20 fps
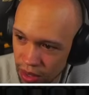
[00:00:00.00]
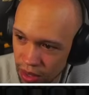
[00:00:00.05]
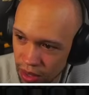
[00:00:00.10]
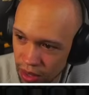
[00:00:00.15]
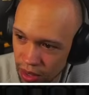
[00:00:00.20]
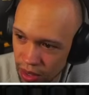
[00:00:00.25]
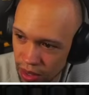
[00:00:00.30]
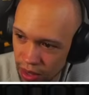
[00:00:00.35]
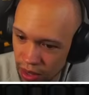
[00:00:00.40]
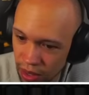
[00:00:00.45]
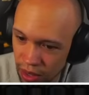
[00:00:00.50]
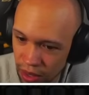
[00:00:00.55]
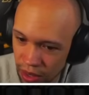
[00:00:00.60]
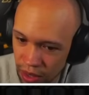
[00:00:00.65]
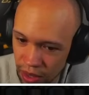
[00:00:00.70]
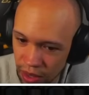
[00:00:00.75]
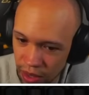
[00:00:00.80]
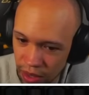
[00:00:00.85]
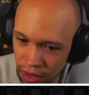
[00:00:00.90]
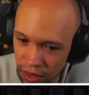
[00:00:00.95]

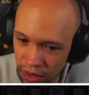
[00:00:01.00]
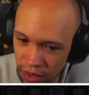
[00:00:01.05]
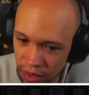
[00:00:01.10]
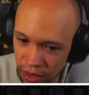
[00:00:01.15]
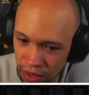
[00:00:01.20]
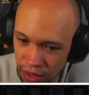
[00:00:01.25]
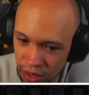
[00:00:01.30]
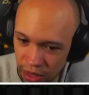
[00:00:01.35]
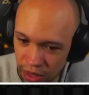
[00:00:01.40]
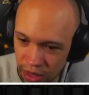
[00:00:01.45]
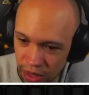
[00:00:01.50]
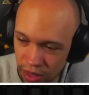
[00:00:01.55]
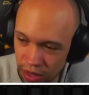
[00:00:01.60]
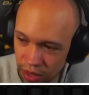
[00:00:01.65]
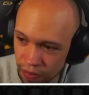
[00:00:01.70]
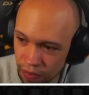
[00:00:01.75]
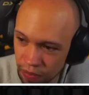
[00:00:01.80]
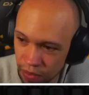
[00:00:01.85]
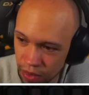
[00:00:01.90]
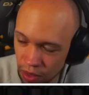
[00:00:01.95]
And
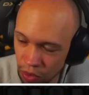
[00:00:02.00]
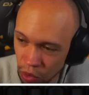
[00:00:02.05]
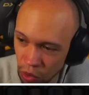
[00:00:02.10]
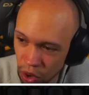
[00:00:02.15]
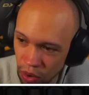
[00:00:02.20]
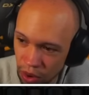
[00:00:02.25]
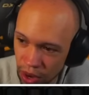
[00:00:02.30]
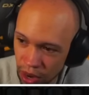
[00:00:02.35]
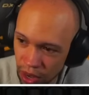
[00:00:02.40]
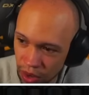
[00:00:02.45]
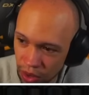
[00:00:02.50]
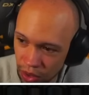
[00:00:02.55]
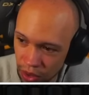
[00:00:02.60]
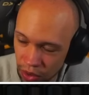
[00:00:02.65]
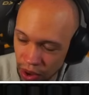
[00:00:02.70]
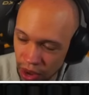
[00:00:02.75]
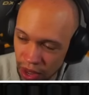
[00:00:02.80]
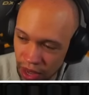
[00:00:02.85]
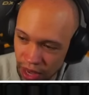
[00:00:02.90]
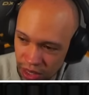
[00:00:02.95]
the War Growl, or the
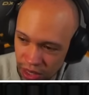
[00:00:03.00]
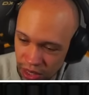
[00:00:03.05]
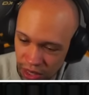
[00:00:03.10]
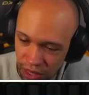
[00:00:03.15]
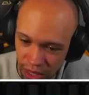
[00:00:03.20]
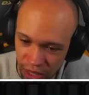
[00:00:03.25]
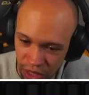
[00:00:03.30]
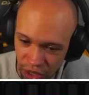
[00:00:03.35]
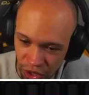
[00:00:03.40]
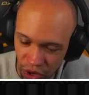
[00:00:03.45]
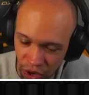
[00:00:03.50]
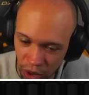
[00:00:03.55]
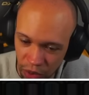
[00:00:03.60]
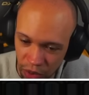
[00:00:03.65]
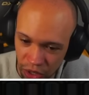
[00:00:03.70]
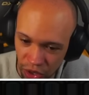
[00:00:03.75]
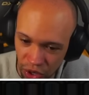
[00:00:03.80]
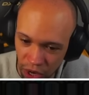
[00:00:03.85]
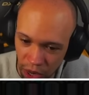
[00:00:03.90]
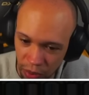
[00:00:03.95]
Growl X is going to let us draw
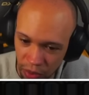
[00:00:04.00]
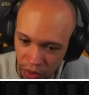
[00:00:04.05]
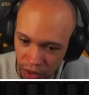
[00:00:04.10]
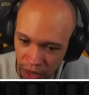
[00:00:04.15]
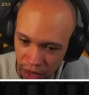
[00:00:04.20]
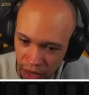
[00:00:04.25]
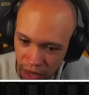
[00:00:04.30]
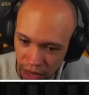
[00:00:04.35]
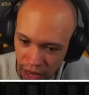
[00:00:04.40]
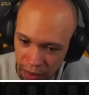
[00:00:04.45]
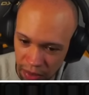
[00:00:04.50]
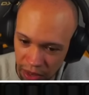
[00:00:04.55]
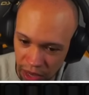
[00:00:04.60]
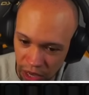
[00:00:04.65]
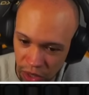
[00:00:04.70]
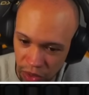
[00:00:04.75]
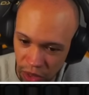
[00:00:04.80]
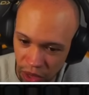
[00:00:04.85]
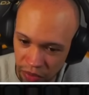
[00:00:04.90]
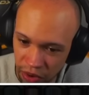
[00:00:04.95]
1, drop 1, and
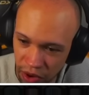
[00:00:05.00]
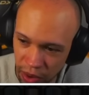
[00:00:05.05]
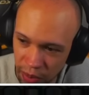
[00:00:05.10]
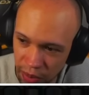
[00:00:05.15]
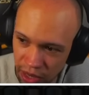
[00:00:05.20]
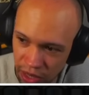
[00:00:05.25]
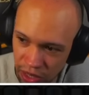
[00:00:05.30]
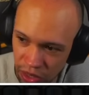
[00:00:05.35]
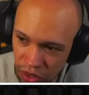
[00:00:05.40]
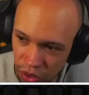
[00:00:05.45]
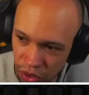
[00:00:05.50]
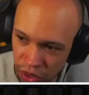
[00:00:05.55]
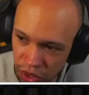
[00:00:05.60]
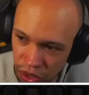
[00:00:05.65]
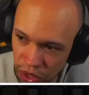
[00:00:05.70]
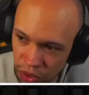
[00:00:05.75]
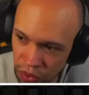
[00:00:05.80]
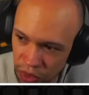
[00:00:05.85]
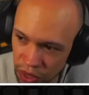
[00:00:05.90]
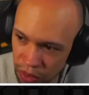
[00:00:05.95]
because we have a Growlmon in
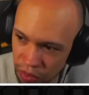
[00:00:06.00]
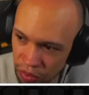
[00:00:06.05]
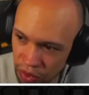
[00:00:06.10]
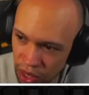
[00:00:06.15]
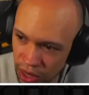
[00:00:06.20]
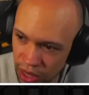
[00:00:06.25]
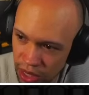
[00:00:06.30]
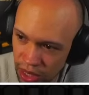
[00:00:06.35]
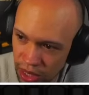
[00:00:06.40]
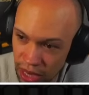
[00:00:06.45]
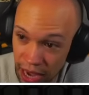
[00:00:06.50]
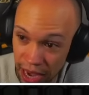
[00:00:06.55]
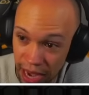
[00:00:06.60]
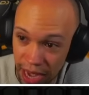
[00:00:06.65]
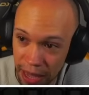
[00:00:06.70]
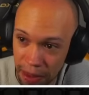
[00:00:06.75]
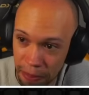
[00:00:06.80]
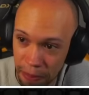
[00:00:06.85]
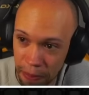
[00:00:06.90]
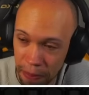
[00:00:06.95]
sources, we can bring this
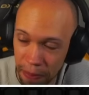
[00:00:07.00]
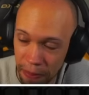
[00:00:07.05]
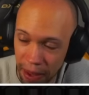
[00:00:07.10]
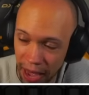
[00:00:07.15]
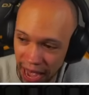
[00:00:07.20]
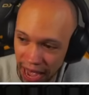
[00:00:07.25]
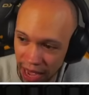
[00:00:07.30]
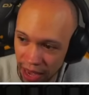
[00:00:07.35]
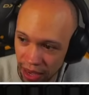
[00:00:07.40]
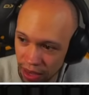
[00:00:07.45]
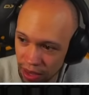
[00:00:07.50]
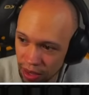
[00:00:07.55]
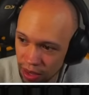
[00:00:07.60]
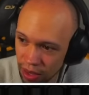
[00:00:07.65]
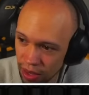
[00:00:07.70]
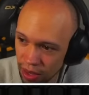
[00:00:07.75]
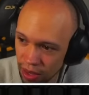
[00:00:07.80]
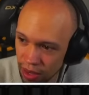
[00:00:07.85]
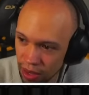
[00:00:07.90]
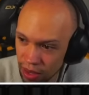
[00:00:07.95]
guy back.
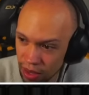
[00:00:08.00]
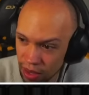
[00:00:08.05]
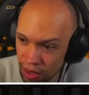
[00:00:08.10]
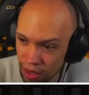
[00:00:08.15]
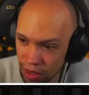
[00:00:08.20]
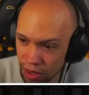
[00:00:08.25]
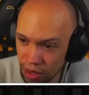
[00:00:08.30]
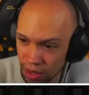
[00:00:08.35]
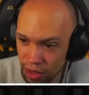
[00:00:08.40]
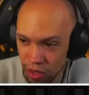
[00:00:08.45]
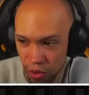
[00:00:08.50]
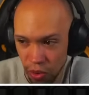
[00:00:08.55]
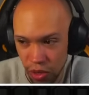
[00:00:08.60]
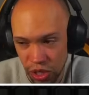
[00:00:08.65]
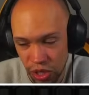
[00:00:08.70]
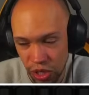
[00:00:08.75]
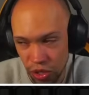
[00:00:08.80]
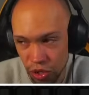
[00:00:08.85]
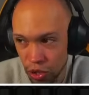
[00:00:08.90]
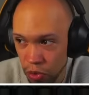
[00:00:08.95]
The
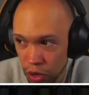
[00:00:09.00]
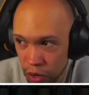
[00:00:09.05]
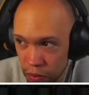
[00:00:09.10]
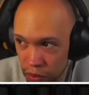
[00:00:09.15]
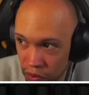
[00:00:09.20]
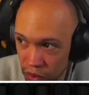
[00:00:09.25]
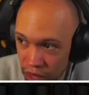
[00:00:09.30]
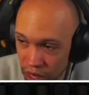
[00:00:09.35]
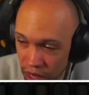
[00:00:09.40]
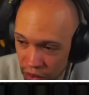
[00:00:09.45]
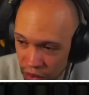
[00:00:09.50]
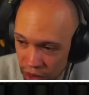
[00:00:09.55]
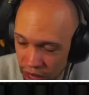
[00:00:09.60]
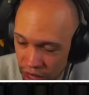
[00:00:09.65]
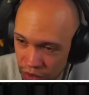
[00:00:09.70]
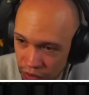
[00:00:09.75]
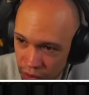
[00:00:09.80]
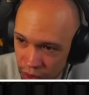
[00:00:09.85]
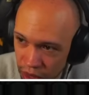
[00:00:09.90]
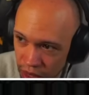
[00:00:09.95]
question is, do you want to be really
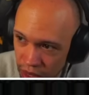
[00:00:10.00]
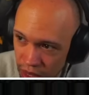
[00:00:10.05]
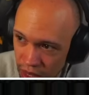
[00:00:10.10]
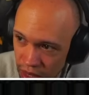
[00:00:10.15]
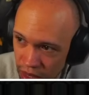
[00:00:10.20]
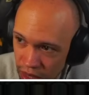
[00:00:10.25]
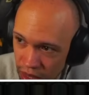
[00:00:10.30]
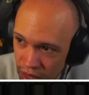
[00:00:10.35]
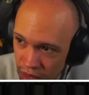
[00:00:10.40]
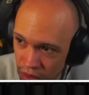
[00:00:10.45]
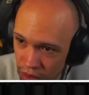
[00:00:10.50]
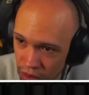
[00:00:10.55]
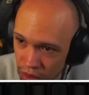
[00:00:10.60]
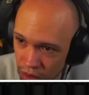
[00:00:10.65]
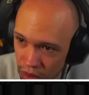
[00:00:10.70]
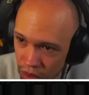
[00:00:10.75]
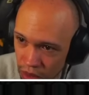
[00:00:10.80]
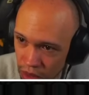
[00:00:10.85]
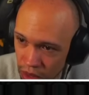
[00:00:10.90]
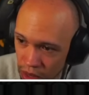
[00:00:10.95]
aggressive with this,
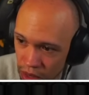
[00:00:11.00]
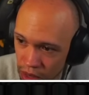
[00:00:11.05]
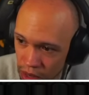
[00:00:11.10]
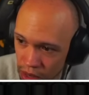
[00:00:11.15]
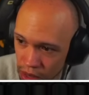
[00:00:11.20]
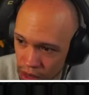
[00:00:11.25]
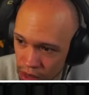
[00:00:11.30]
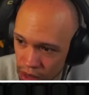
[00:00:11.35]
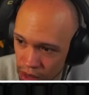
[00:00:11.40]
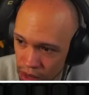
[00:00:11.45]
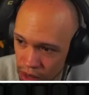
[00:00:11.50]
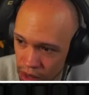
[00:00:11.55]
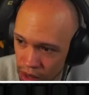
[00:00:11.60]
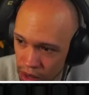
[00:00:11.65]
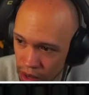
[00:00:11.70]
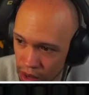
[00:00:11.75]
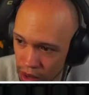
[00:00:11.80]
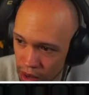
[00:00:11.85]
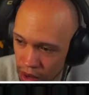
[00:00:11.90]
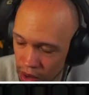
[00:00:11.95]
or
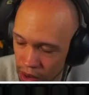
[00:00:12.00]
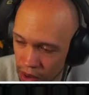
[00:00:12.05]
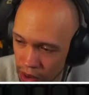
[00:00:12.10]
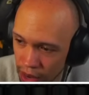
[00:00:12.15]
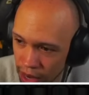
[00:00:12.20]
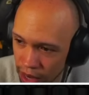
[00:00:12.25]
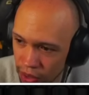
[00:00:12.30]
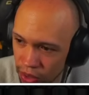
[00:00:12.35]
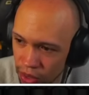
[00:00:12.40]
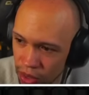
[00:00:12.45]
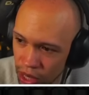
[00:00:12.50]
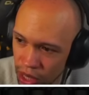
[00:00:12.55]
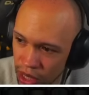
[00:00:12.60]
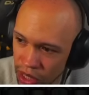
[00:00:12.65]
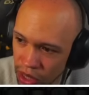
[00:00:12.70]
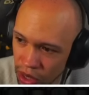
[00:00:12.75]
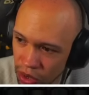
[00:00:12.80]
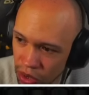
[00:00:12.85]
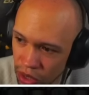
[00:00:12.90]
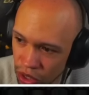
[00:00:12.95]
no? I don't think
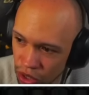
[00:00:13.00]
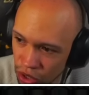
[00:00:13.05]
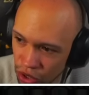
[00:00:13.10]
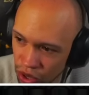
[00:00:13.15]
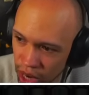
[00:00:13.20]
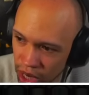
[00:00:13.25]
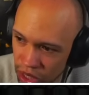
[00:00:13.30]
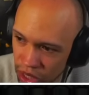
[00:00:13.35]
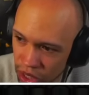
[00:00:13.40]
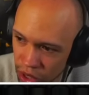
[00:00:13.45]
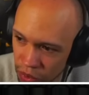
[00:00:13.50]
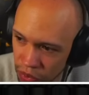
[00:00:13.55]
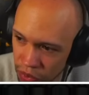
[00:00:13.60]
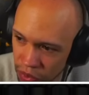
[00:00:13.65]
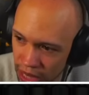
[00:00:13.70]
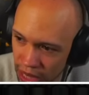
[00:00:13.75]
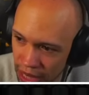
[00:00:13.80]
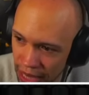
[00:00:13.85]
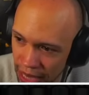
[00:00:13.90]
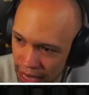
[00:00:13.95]
so, because your trash is still
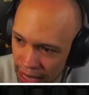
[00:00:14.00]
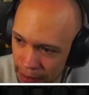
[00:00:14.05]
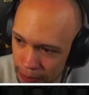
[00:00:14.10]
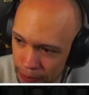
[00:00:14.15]
pretty light.